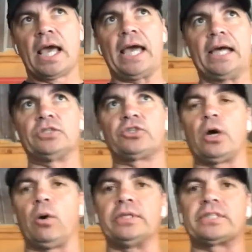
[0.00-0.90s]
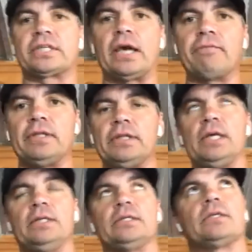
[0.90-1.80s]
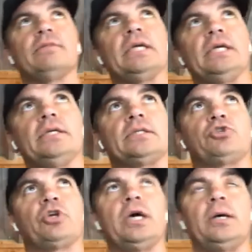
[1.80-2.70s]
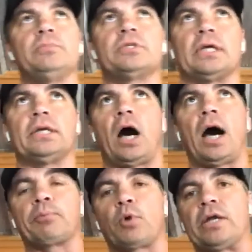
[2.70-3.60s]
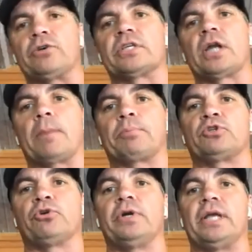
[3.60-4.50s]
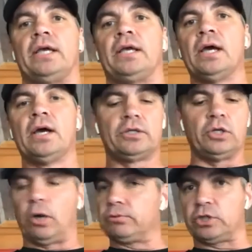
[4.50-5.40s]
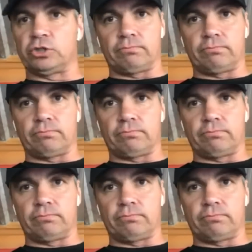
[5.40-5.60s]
And so it's giving these gyms and operators an opportunity, to